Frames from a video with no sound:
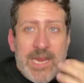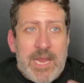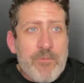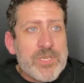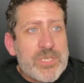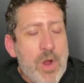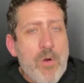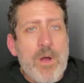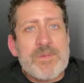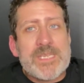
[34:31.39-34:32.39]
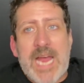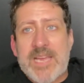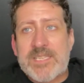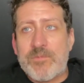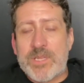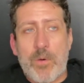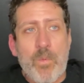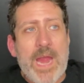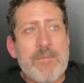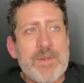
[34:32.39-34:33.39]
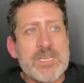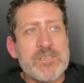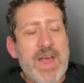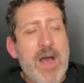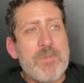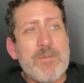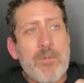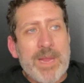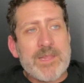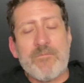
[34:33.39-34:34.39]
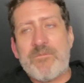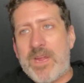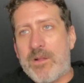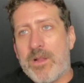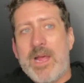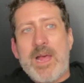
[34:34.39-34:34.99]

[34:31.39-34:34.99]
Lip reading: they were so obsessed with their weight because of how people made them feel.